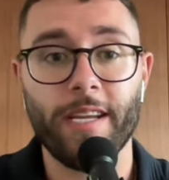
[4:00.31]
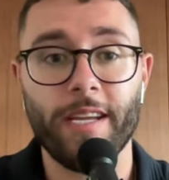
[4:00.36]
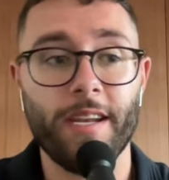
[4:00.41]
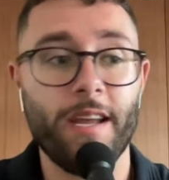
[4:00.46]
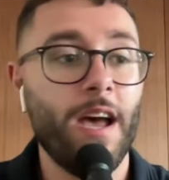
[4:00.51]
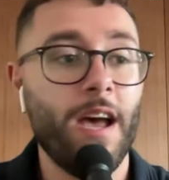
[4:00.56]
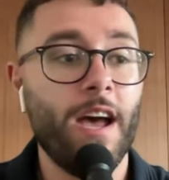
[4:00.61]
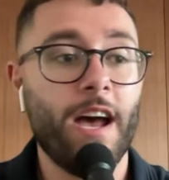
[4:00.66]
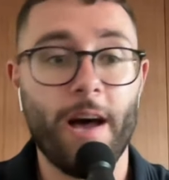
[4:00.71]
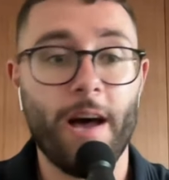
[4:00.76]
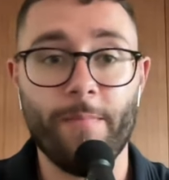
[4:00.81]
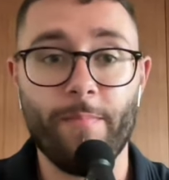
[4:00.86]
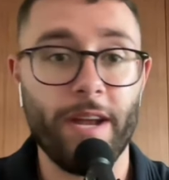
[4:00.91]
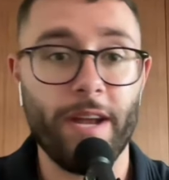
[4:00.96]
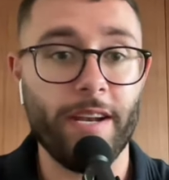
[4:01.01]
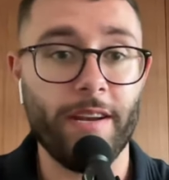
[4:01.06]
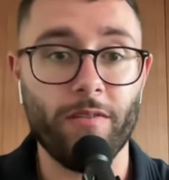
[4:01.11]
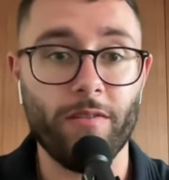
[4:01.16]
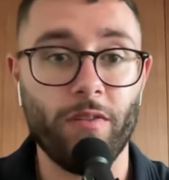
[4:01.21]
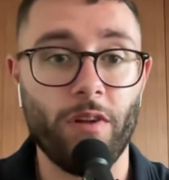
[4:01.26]
in. I've
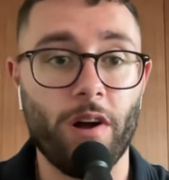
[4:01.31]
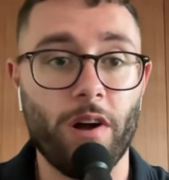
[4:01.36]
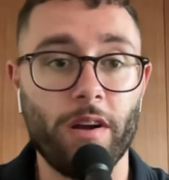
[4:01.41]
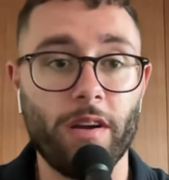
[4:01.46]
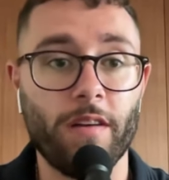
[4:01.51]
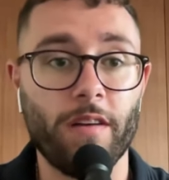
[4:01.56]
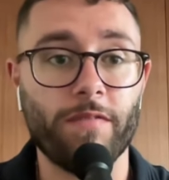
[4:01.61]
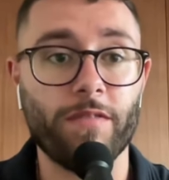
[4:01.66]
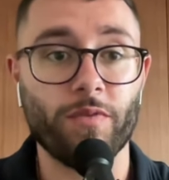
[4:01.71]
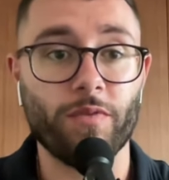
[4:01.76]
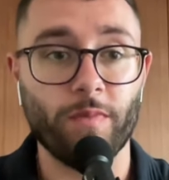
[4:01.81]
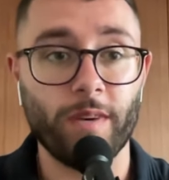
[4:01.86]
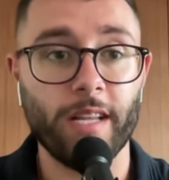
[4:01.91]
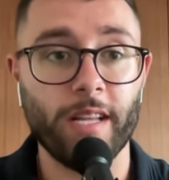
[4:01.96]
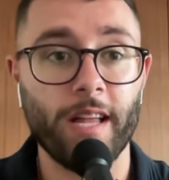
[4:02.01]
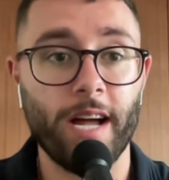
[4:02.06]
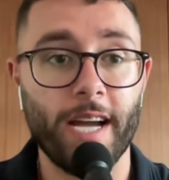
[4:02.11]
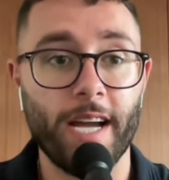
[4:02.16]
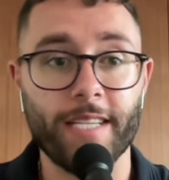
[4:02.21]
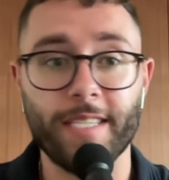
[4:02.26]
been here long enough to
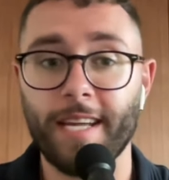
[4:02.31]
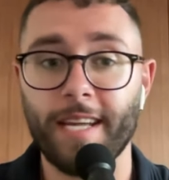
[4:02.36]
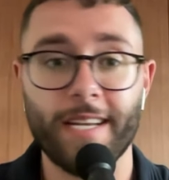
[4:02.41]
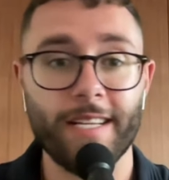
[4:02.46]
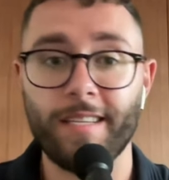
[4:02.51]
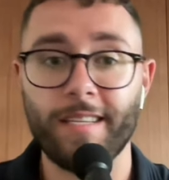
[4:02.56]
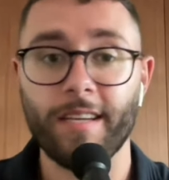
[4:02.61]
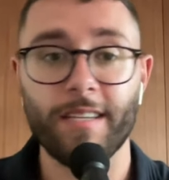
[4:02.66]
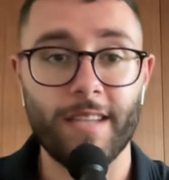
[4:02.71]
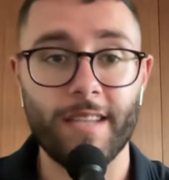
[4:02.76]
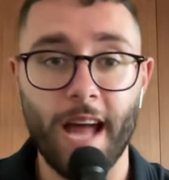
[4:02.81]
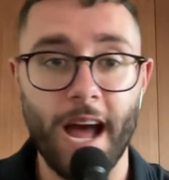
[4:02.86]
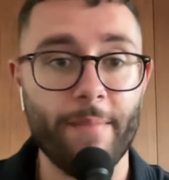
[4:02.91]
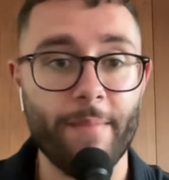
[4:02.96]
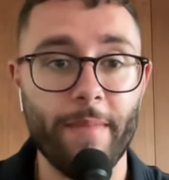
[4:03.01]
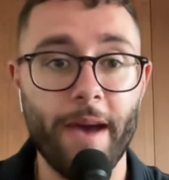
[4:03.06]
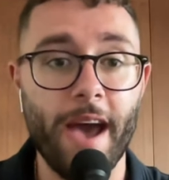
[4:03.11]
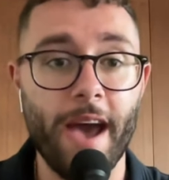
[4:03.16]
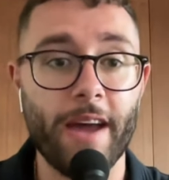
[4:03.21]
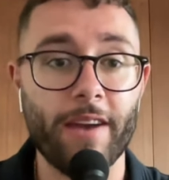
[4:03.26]
realize that it does
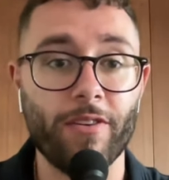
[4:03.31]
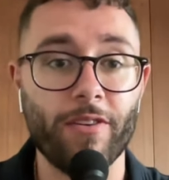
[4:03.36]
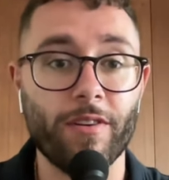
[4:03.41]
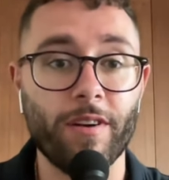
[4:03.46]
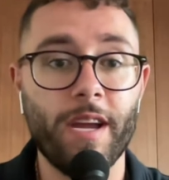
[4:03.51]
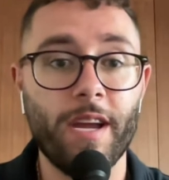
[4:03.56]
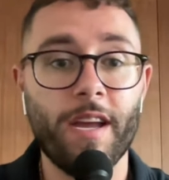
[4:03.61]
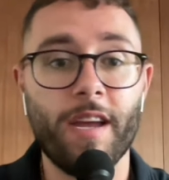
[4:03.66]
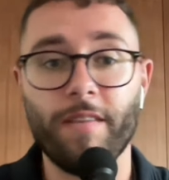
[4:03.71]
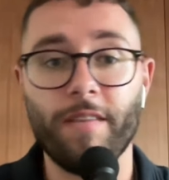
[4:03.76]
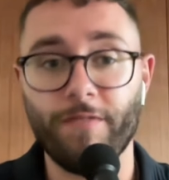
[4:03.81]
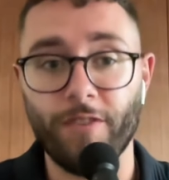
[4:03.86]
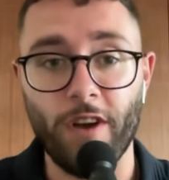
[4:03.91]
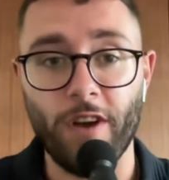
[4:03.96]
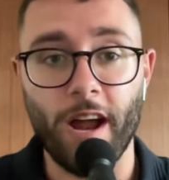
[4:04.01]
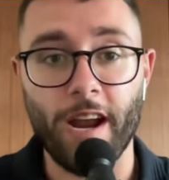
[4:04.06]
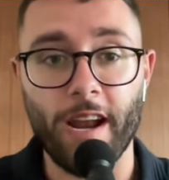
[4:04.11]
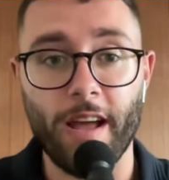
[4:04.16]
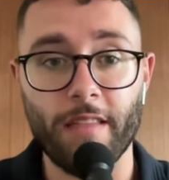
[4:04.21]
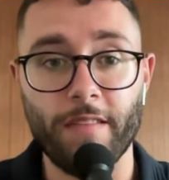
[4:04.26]
not matter. If you're
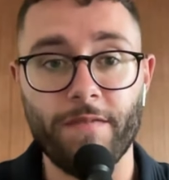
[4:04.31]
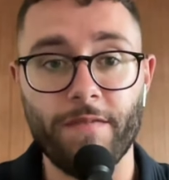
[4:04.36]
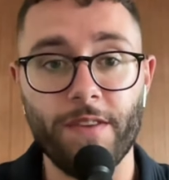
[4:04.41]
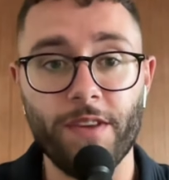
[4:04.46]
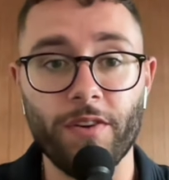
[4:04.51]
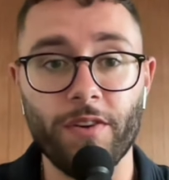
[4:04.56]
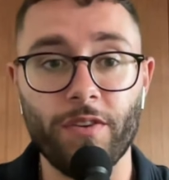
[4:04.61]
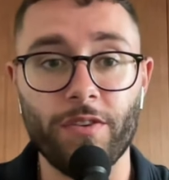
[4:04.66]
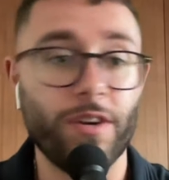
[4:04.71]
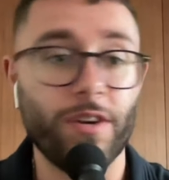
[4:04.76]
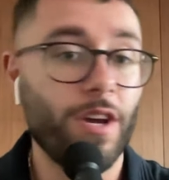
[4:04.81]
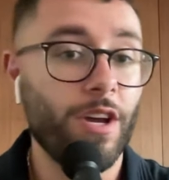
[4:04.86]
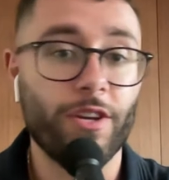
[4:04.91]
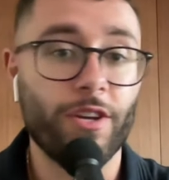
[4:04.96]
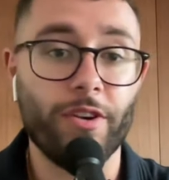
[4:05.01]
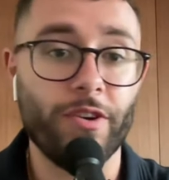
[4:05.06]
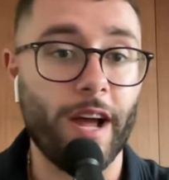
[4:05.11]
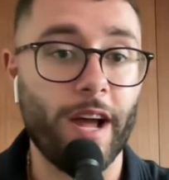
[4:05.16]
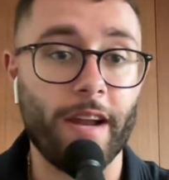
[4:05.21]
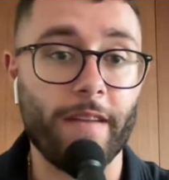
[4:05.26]
not on the field,
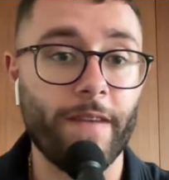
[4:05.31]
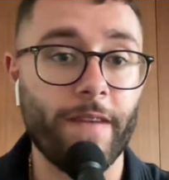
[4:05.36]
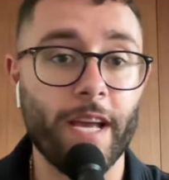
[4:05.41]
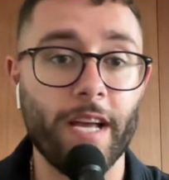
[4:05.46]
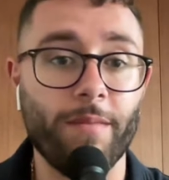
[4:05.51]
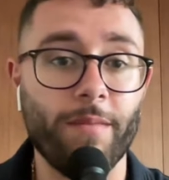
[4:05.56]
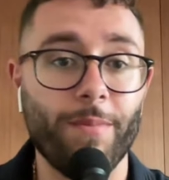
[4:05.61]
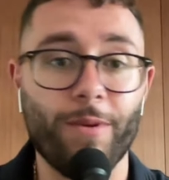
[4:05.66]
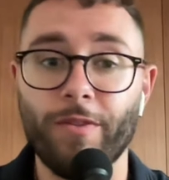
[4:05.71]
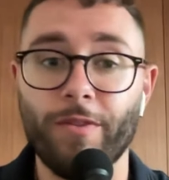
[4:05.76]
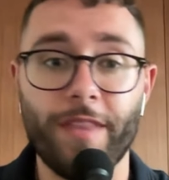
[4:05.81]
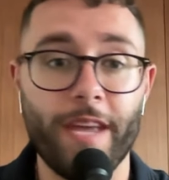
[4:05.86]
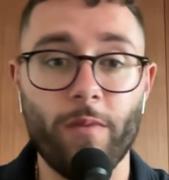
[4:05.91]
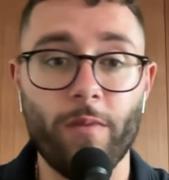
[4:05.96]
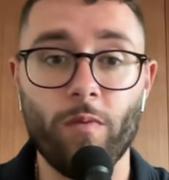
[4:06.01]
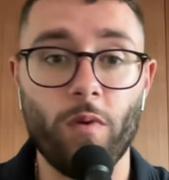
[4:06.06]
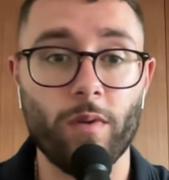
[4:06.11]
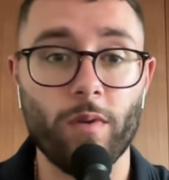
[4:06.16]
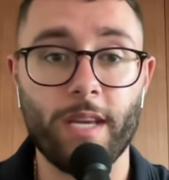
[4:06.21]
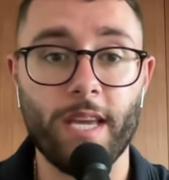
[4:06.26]
you're not available, they
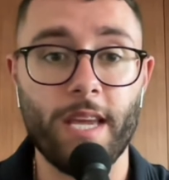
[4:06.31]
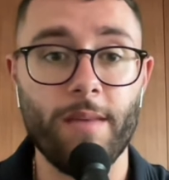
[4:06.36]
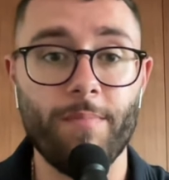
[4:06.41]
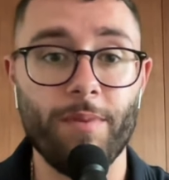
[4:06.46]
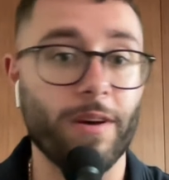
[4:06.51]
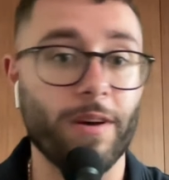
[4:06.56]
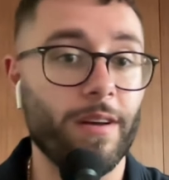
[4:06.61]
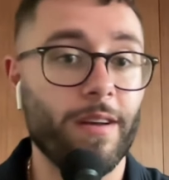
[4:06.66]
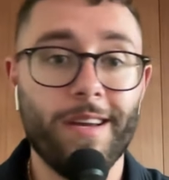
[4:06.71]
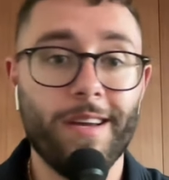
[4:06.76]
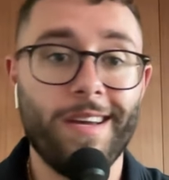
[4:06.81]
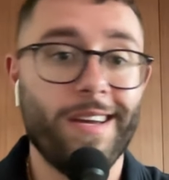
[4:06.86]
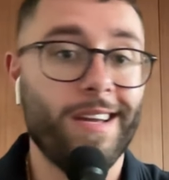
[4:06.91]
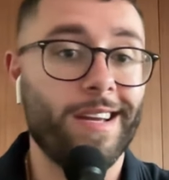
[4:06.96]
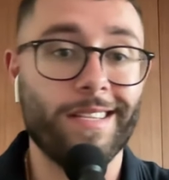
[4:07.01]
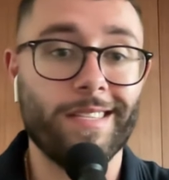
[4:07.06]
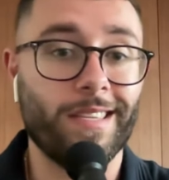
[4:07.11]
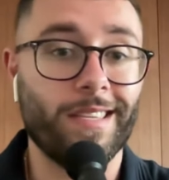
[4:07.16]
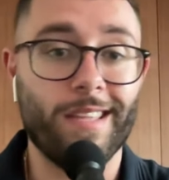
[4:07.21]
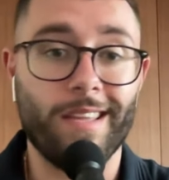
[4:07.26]
won't keep you.
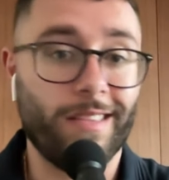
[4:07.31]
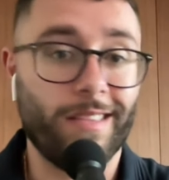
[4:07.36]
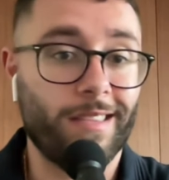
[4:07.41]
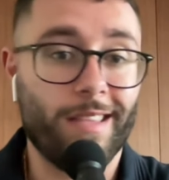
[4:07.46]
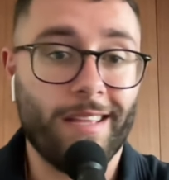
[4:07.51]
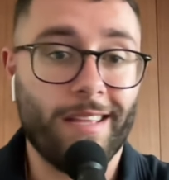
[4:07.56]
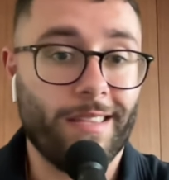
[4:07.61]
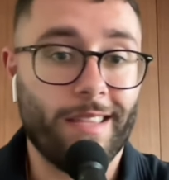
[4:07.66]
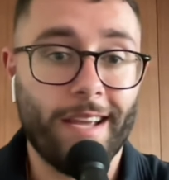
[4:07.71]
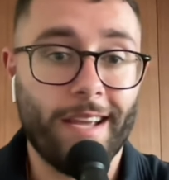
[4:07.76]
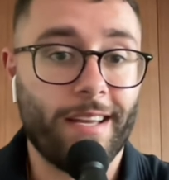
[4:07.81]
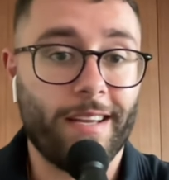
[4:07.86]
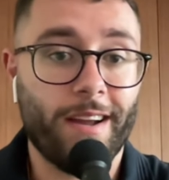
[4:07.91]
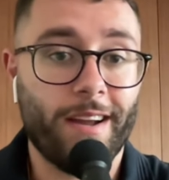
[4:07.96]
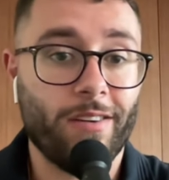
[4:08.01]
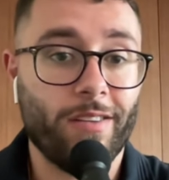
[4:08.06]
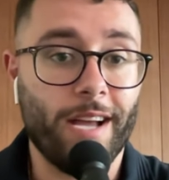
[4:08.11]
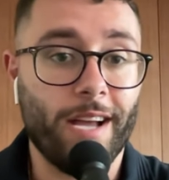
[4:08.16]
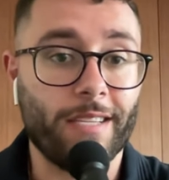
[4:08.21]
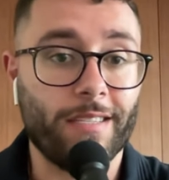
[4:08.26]
They could
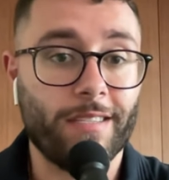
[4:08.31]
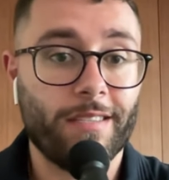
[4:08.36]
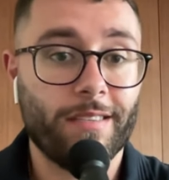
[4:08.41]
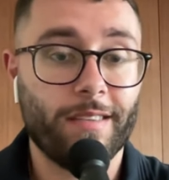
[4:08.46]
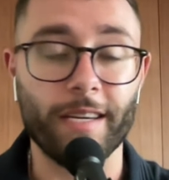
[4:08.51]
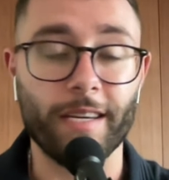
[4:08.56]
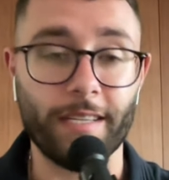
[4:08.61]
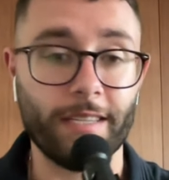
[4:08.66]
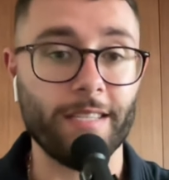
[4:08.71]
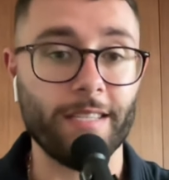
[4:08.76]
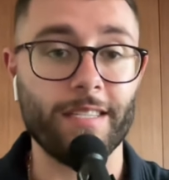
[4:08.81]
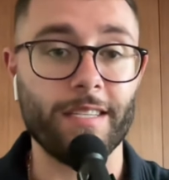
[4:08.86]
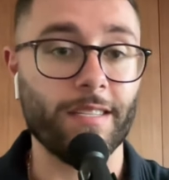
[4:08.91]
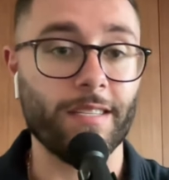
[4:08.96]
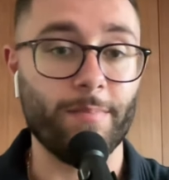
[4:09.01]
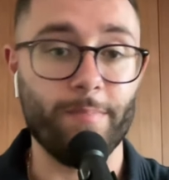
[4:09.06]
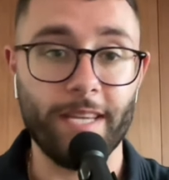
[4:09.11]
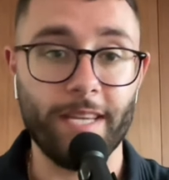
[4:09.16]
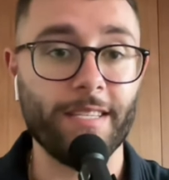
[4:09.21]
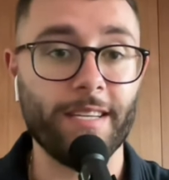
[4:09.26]
care less. Like, this
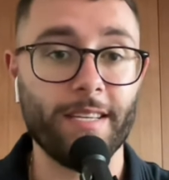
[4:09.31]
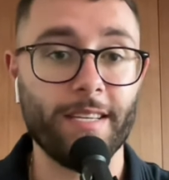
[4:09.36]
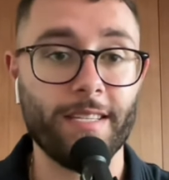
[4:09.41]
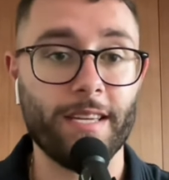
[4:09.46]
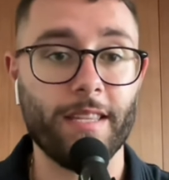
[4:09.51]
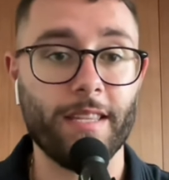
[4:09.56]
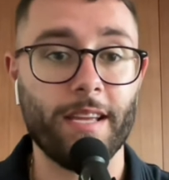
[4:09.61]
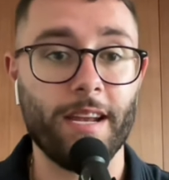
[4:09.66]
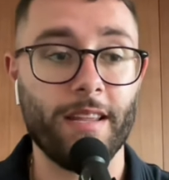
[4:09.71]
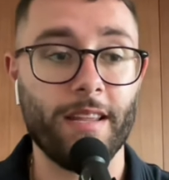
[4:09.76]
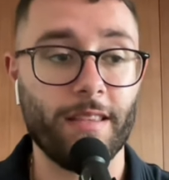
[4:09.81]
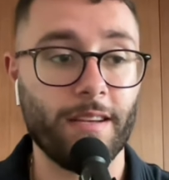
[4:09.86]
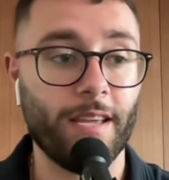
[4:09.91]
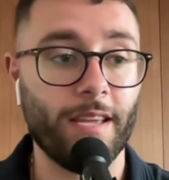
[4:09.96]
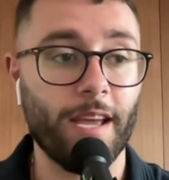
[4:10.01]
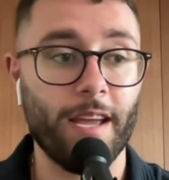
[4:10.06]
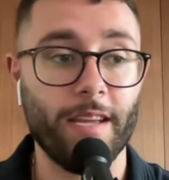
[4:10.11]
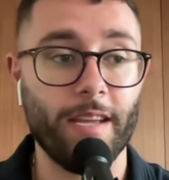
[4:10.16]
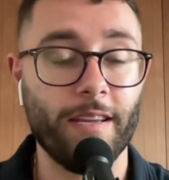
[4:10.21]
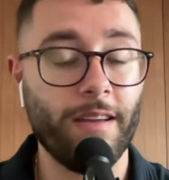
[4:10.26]
is a business at the end of the
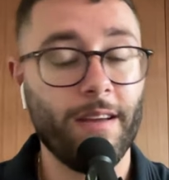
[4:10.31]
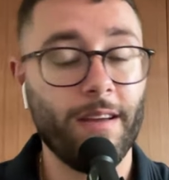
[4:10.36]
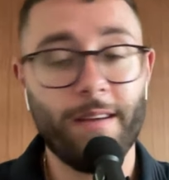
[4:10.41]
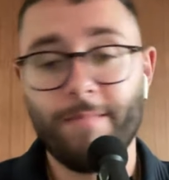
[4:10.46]
day.